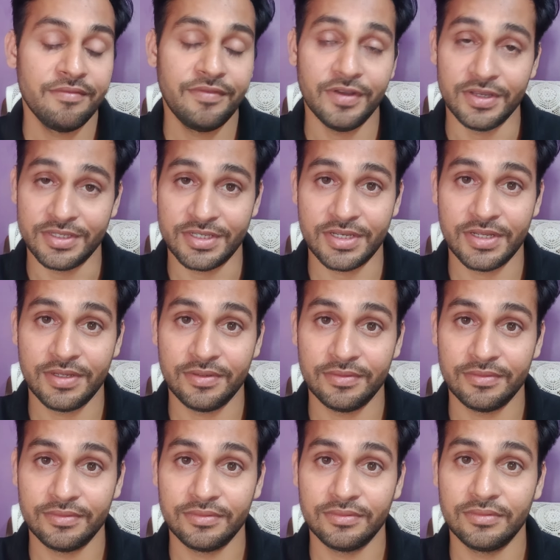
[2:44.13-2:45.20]
First,
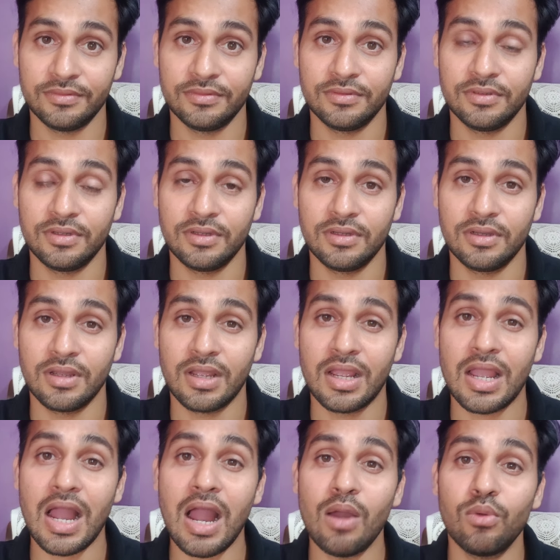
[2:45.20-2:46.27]

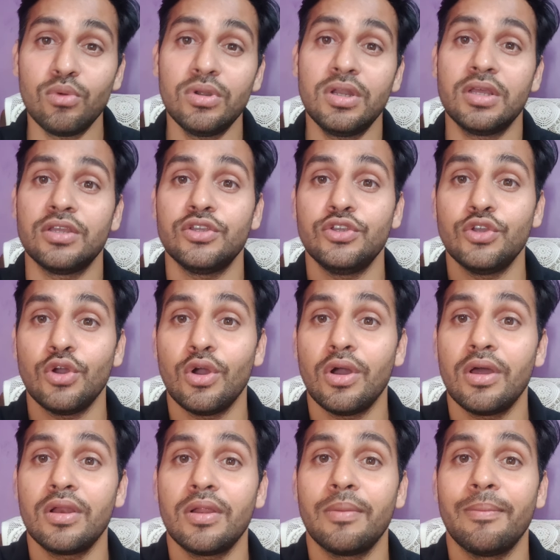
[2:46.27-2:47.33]
count
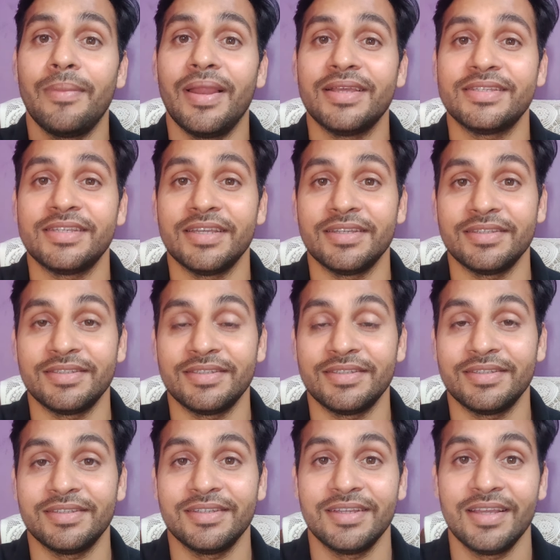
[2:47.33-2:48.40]
your
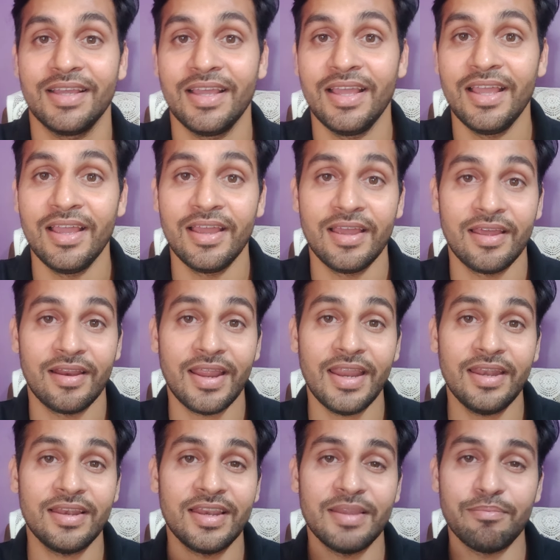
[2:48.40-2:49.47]
blessings.
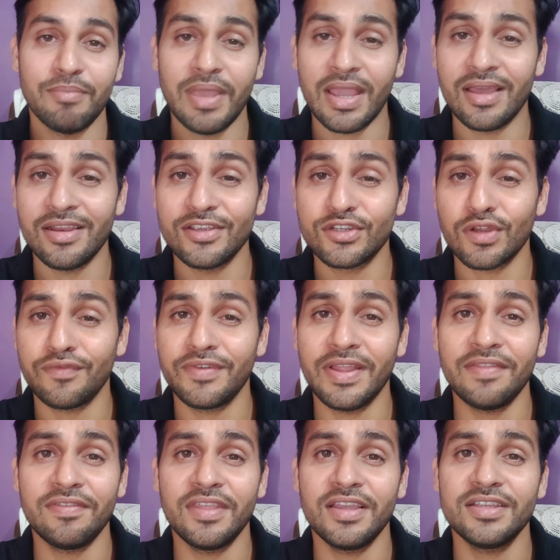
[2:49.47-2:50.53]
Right? Make a list of
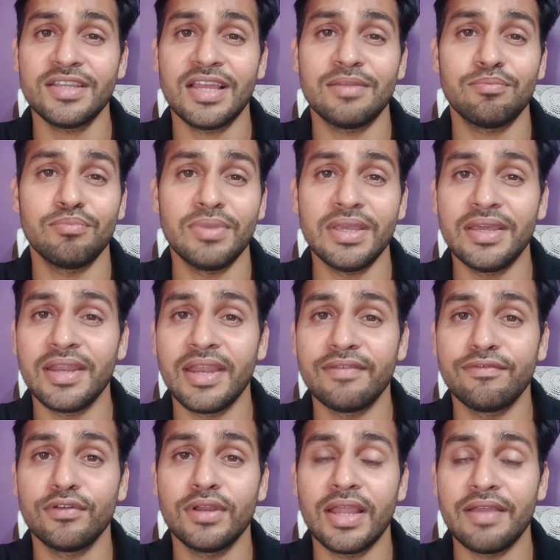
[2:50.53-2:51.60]
10 things and be
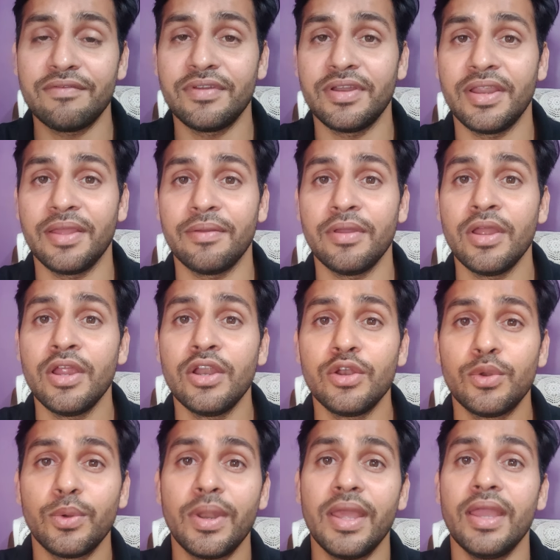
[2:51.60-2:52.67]
grateful every day.
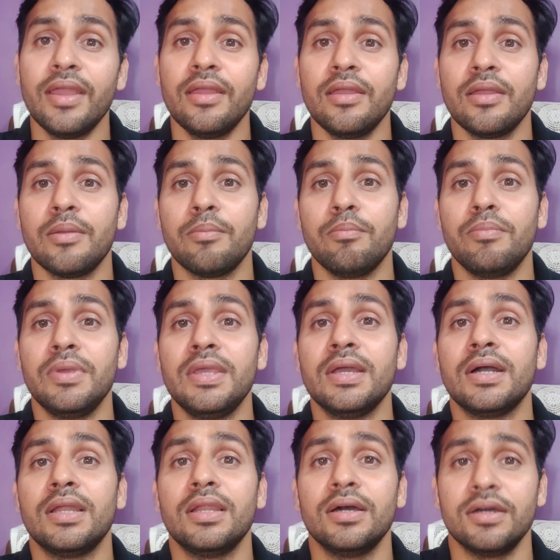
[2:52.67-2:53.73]
Today,
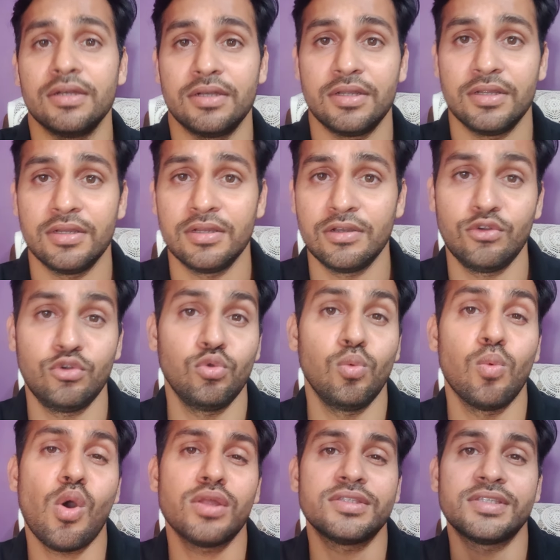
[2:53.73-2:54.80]
be alert to
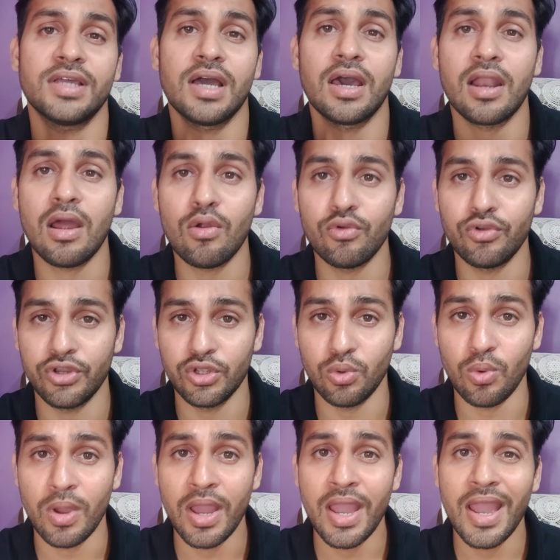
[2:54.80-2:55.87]
what's around
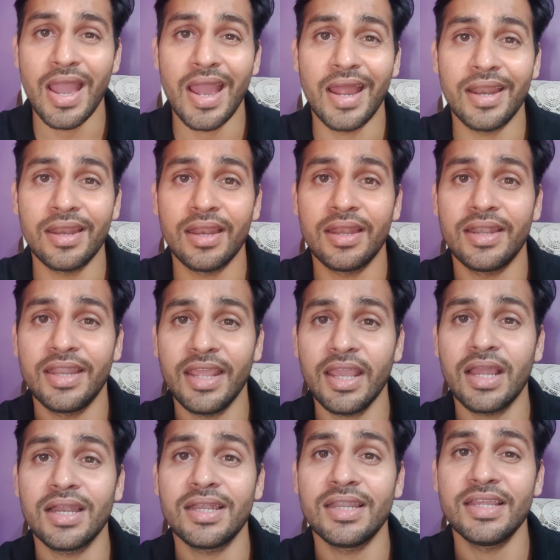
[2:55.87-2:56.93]
you and
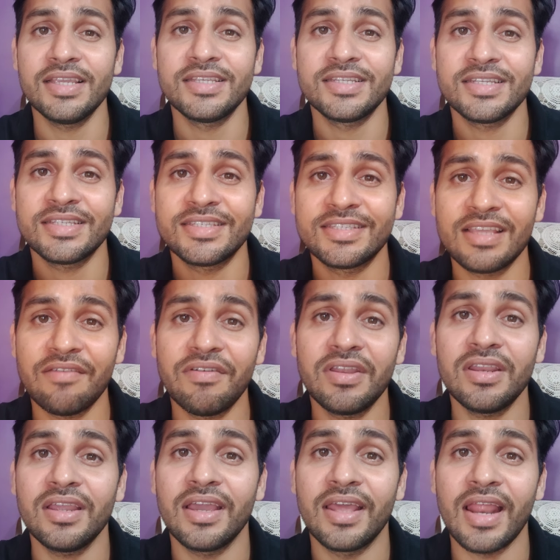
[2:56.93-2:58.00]
take at least
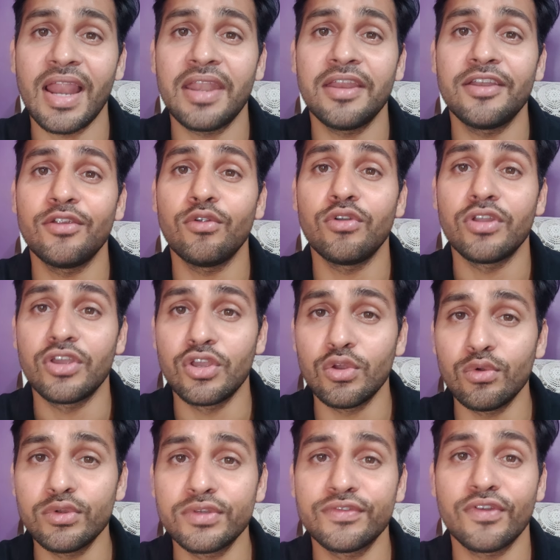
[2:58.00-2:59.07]
seven gratitude
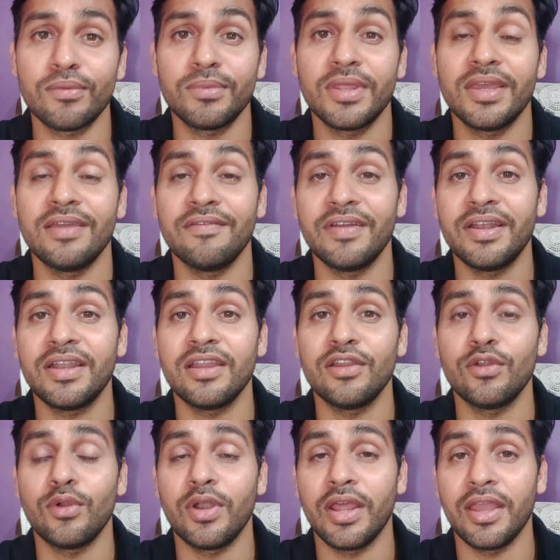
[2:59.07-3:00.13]
cues from the event in
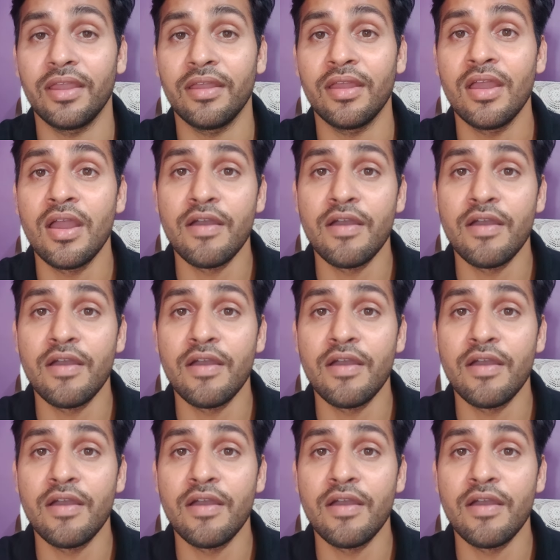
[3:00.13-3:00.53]
your day.